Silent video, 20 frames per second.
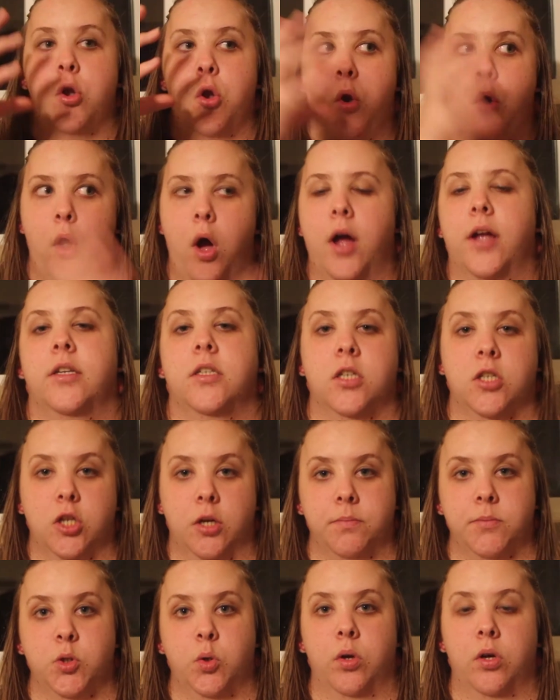not to
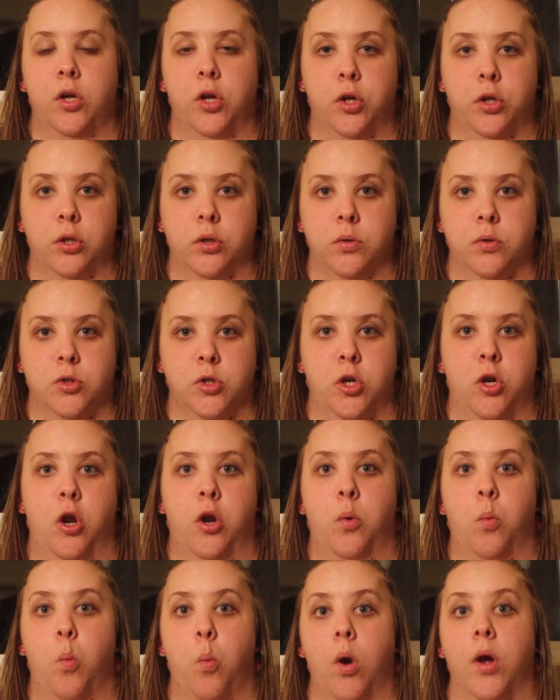jump to a conclusion
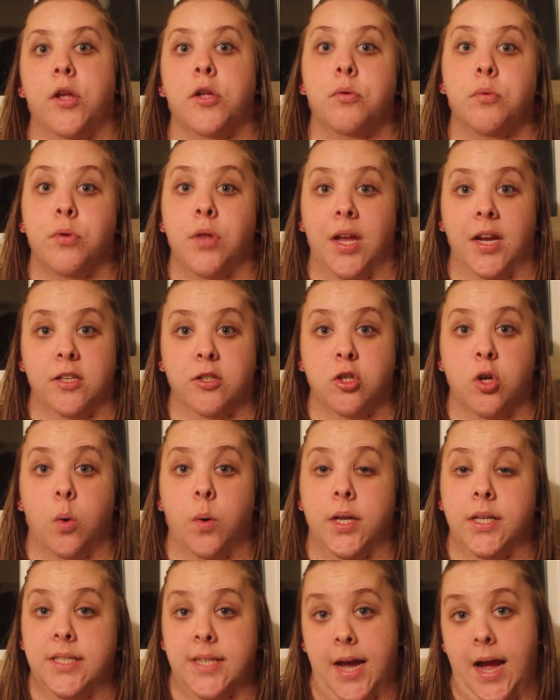on what you think is
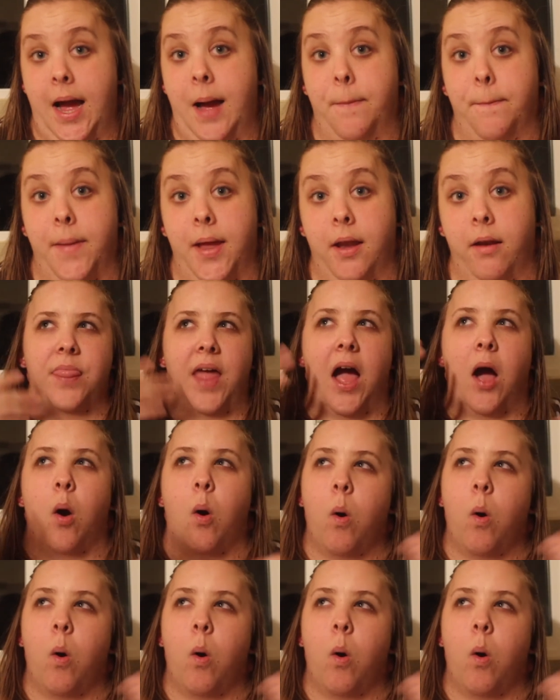going to happen. That